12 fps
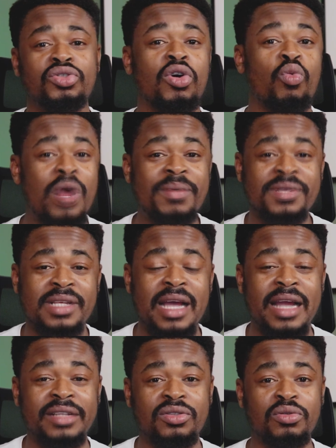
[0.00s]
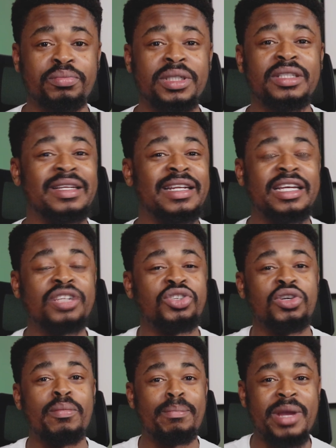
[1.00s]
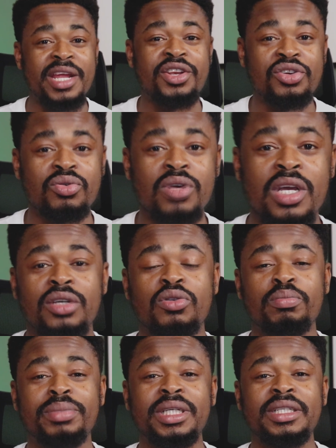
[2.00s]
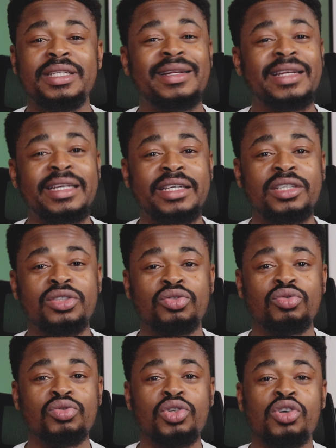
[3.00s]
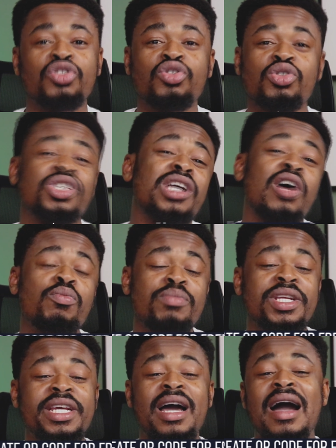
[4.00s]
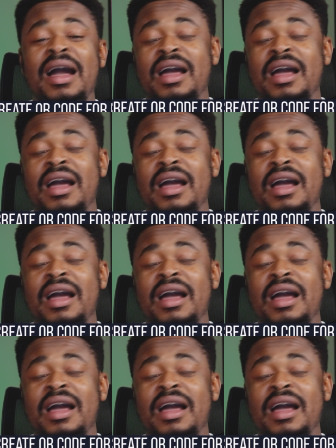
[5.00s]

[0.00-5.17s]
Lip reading: to your website, it could be the link to your menu, it could be the link to your social media